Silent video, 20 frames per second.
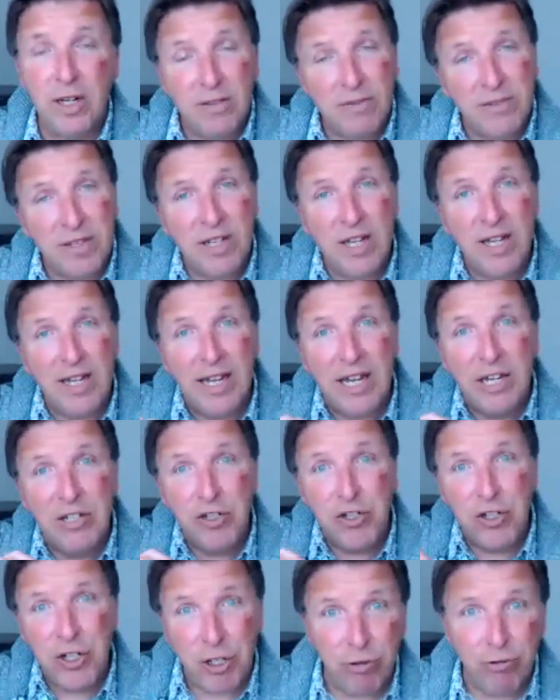that his
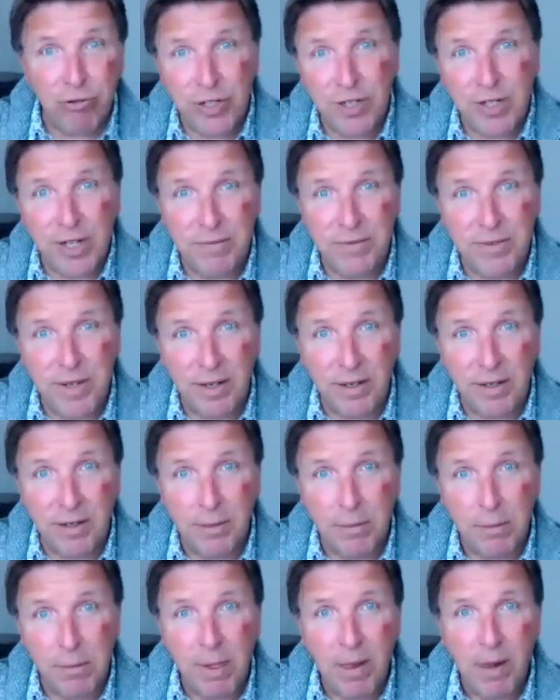children lived in
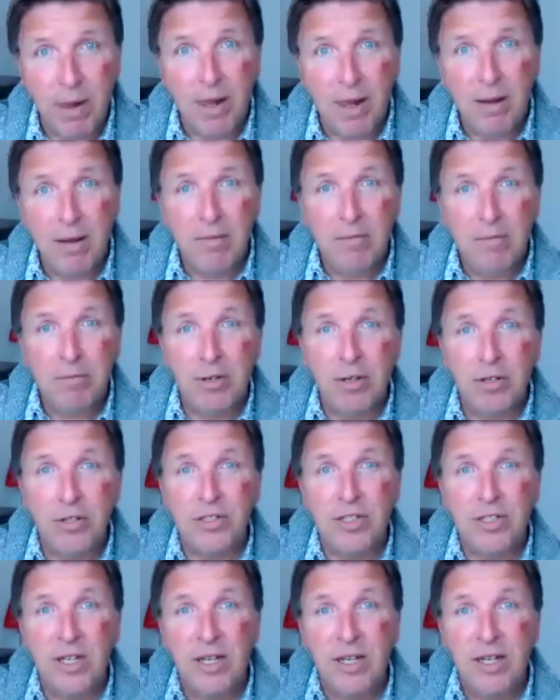
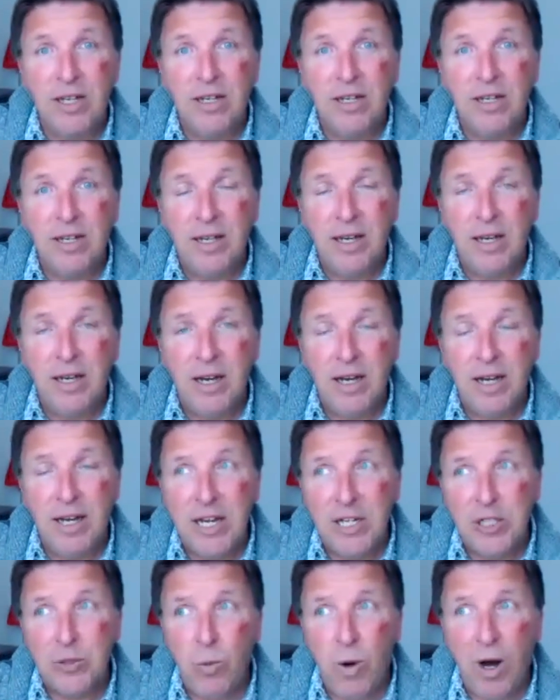because
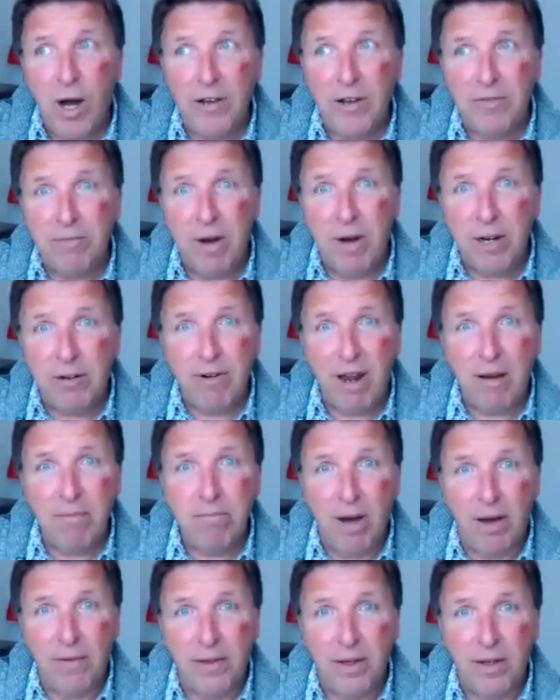his wife my
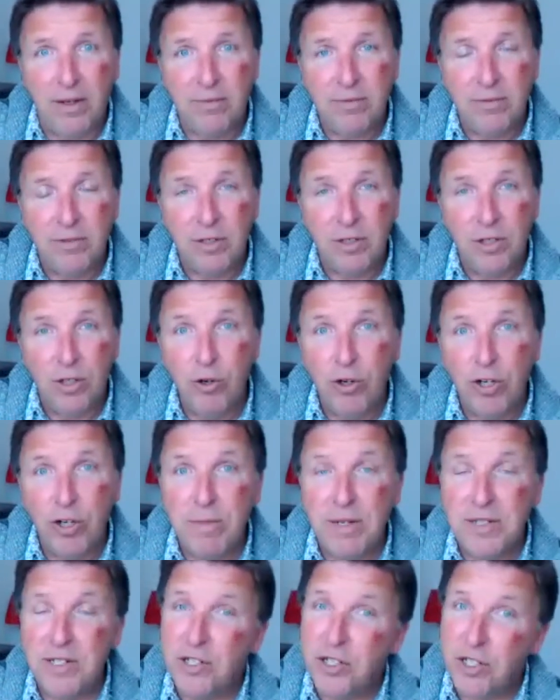grandmother who
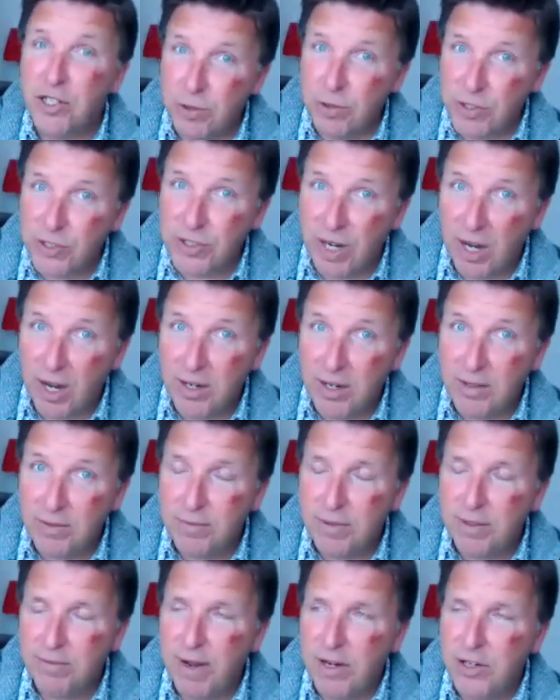committed suicide
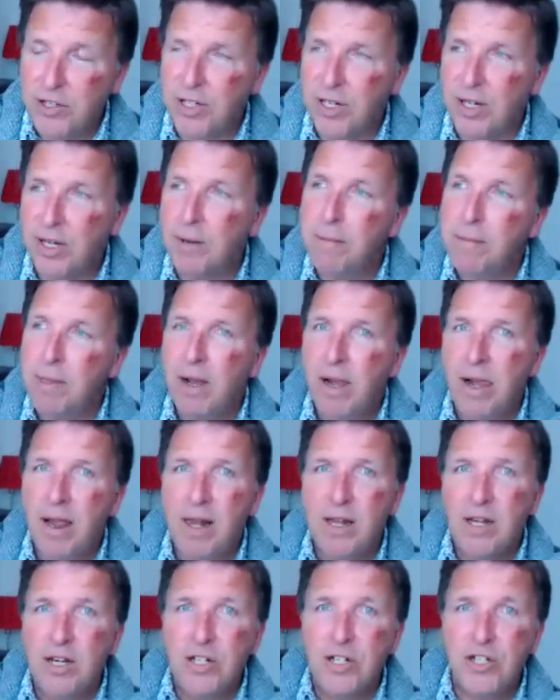eventually
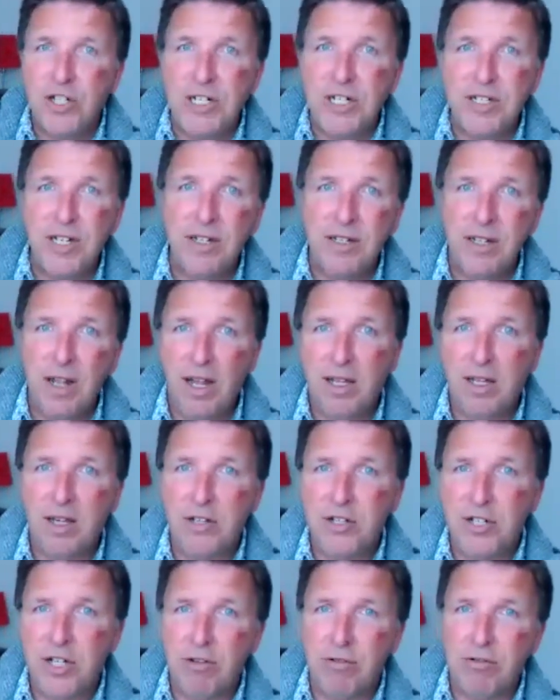she didn't like her
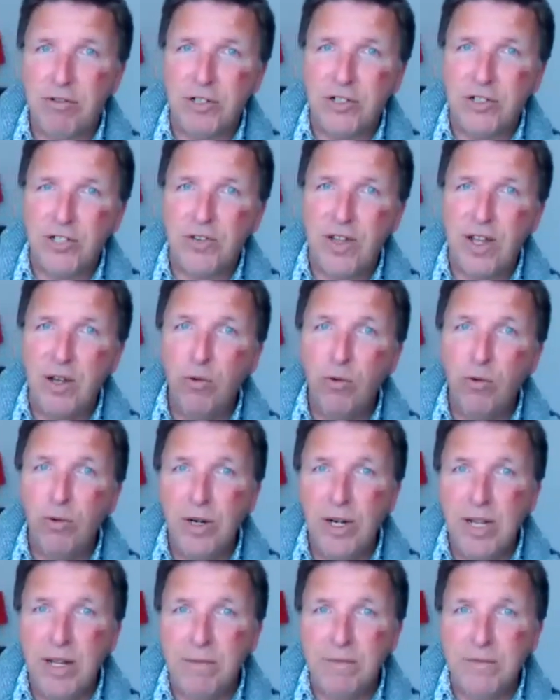children, so they all
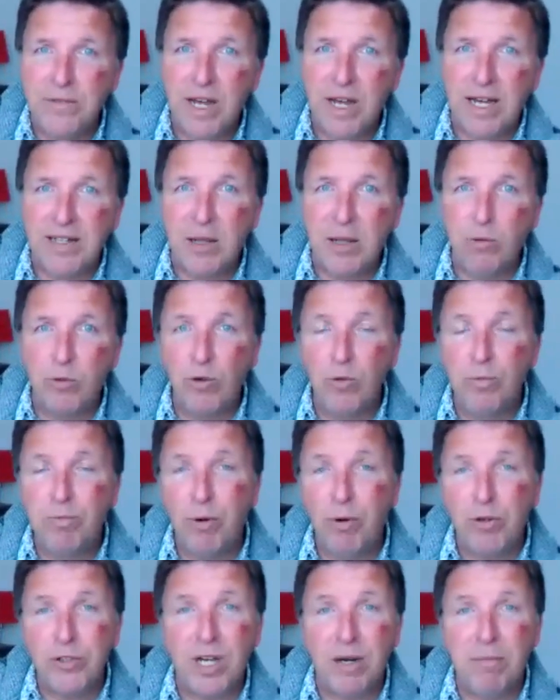lived and they were all
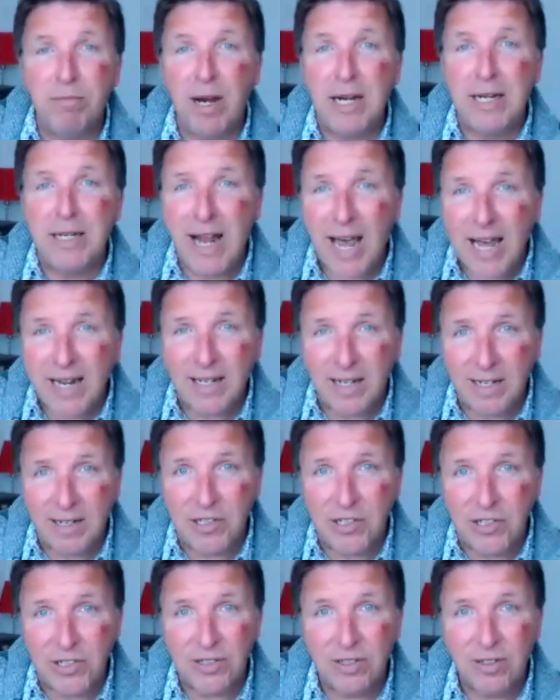brought up by
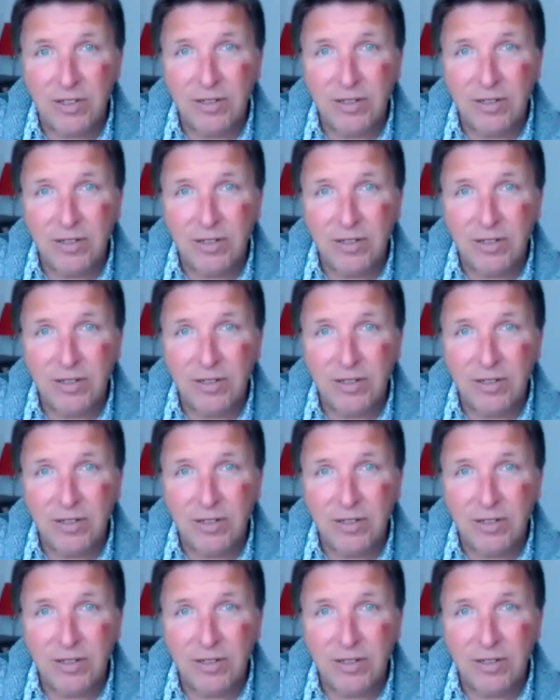nannies.